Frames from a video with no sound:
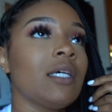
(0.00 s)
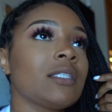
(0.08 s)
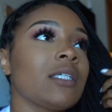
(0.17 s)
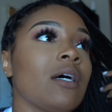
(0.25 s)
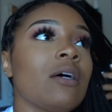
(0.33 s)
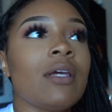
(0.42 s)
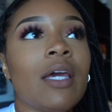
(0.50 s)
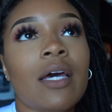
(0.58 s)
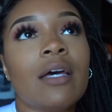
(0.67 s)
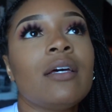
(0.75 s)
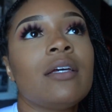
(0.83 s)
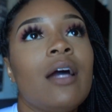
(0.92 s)
So
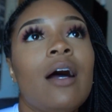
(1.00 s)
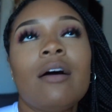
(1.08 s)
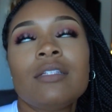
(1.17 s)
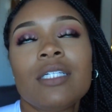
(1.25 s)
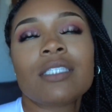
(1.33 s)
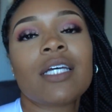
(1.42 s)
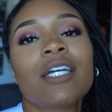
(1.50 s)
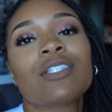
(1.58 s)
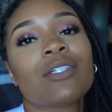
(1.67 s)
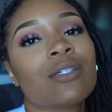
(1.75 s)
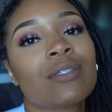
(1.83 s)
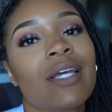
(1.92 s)
yeah, y'all just stay
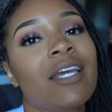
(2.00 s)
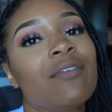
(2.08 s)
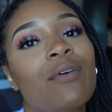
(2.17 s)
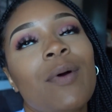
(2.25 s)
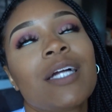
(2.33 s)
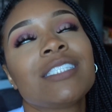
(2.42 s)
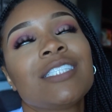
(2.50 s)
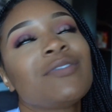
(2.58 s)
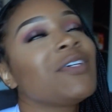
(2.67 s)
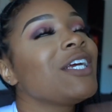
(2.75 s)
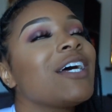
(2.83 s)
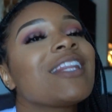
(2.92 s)
tuned. Thank you for watching this
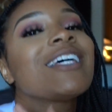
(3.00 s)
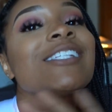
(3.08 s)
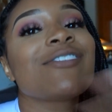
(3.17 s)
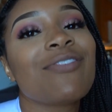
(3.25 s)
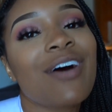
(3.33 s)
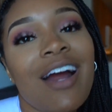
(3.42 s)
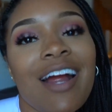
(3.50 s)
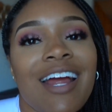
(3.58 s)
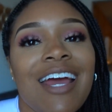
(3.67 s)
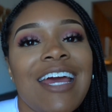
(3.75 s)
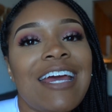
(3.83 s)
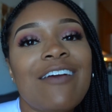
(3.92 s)
video thus far.
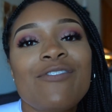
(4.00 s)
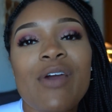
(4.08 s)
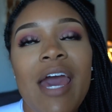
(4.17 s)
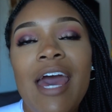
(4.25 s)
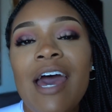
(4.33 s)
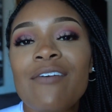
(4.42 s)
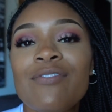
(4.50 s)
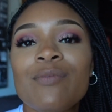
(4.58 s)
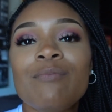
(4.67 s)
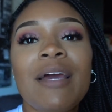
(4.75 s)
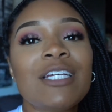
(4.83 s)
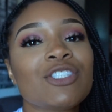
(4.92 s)
If you
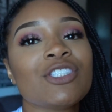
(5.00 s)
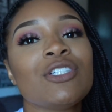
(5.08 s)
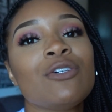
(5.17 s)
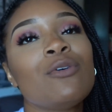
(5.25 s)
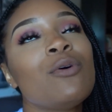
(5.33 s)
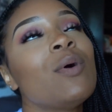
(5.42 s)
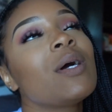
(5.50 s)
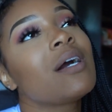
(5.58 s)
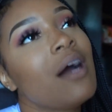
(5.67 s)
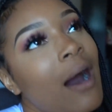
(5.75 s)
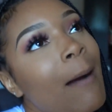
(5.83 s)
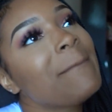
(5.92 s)
have, make sure you
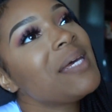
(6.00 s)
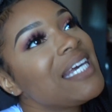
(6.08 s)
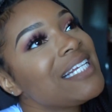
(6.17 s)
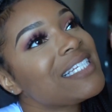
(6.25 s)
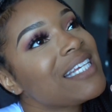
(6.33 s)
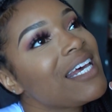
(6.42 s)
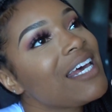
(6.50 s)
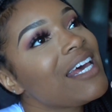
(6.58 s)
comment,